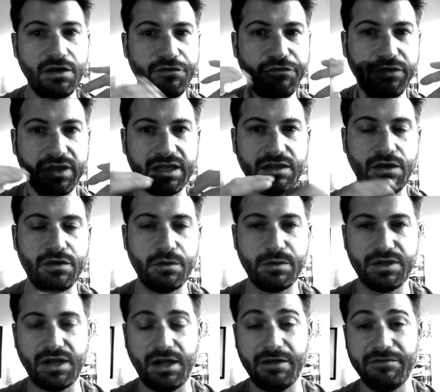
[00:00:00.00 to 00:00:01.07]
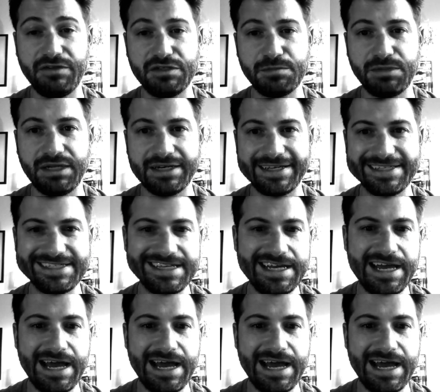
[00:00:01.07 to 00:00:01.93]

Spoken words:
fully loaded with all of those plugins.